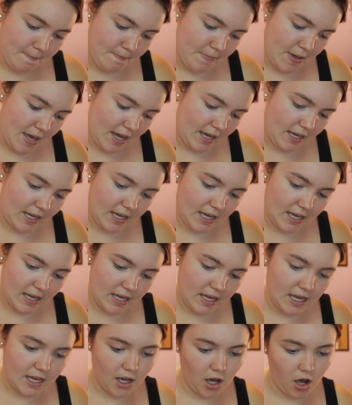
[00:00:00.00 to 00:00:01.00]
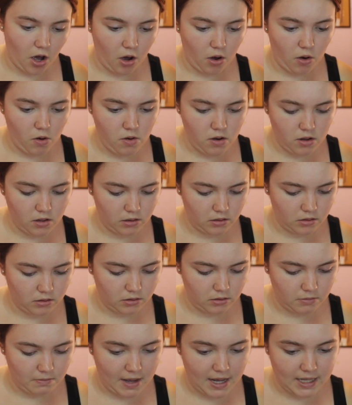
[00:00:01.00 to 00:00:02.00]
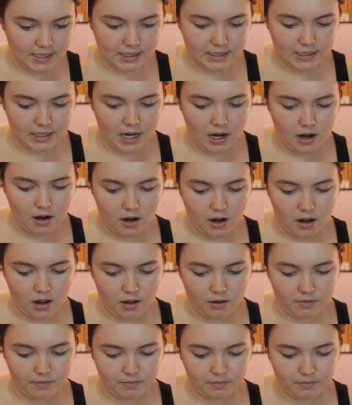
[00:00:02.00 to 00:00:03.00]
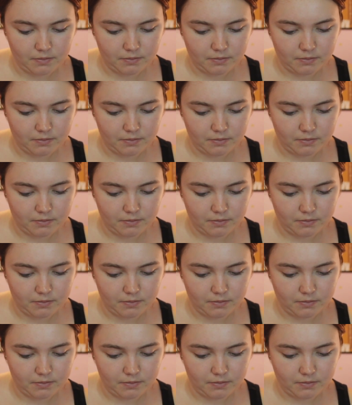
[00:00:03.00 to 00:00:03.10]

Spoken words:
Big Ego Mascara.